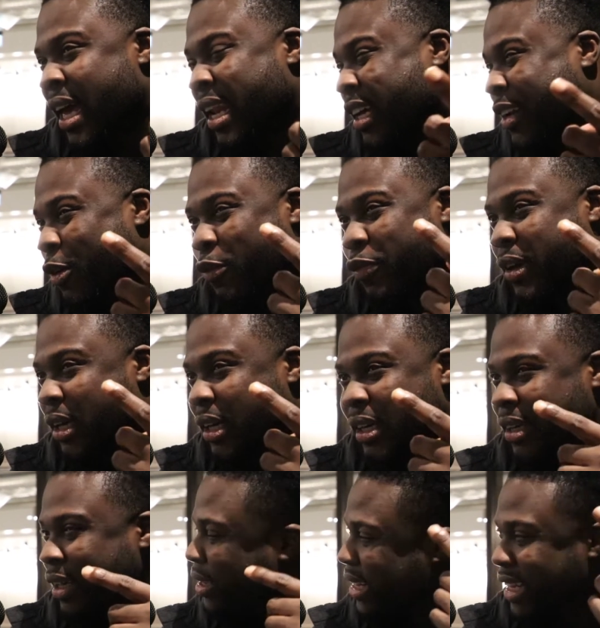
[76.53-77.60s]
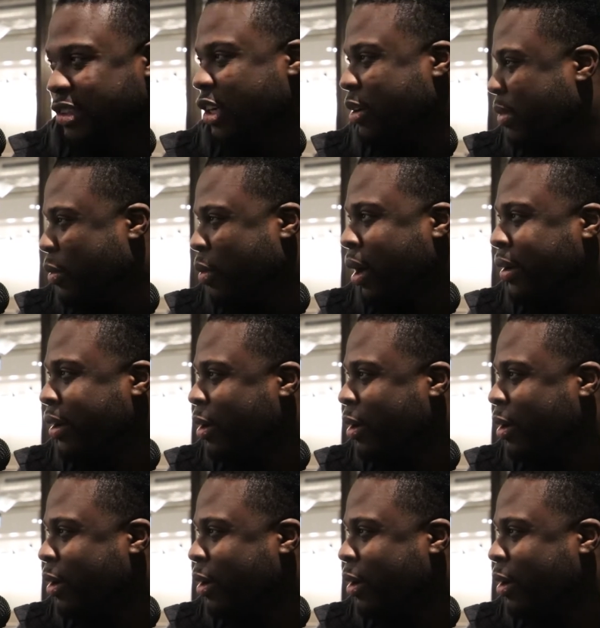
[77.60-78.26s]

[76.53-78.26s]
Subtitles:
and I don't think that's going to be Wilder.